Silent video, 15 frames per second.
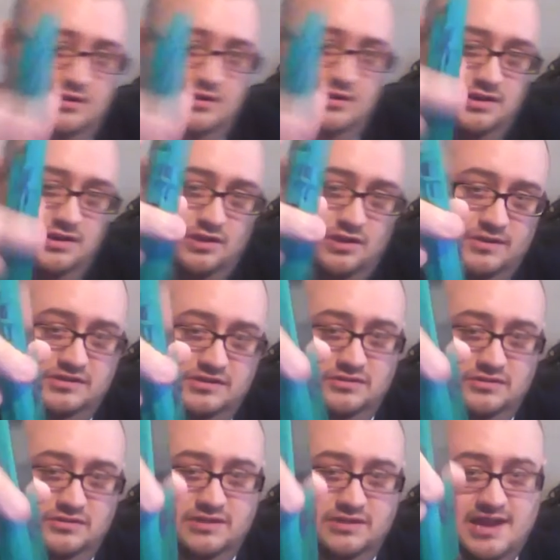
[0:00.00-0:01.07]
you can always
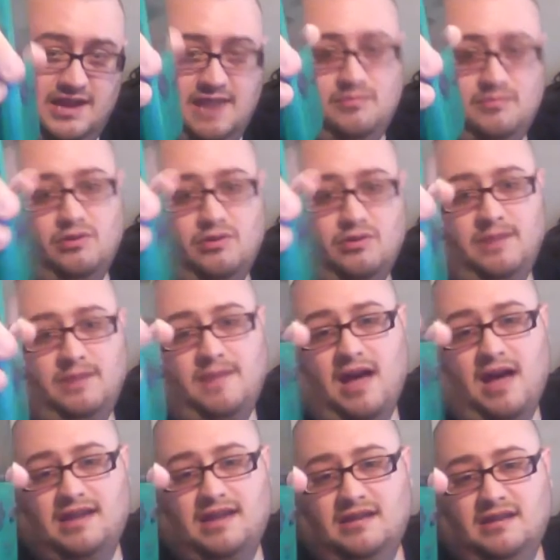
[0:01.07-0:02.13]
do the Game Boy
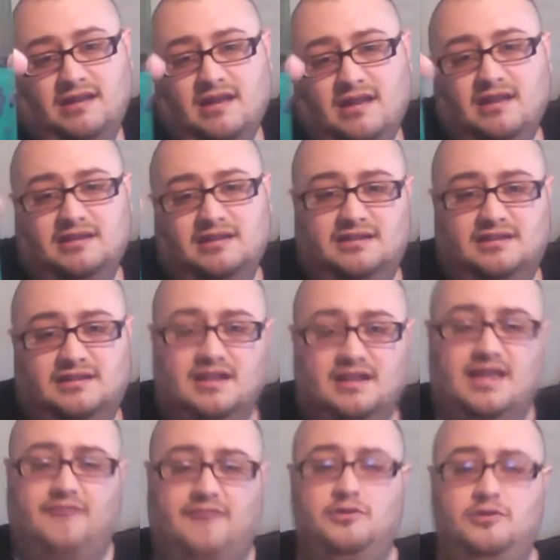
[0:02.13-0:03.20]
Pocket. Because
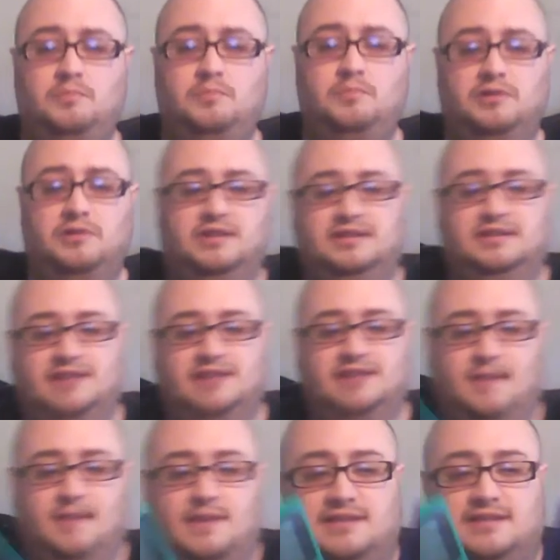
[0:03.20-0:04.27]
if you put these
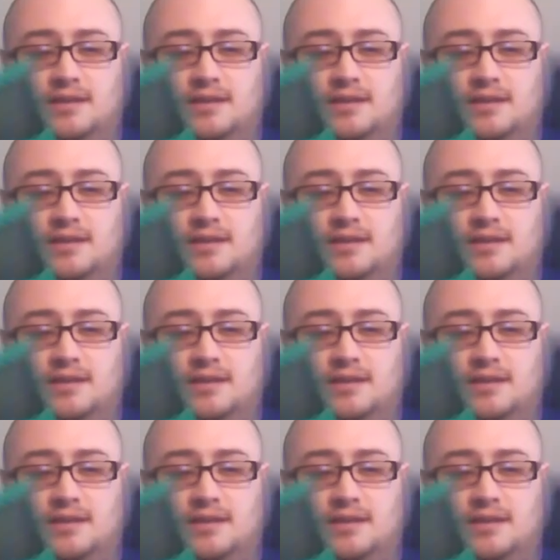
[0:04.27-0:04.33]
side by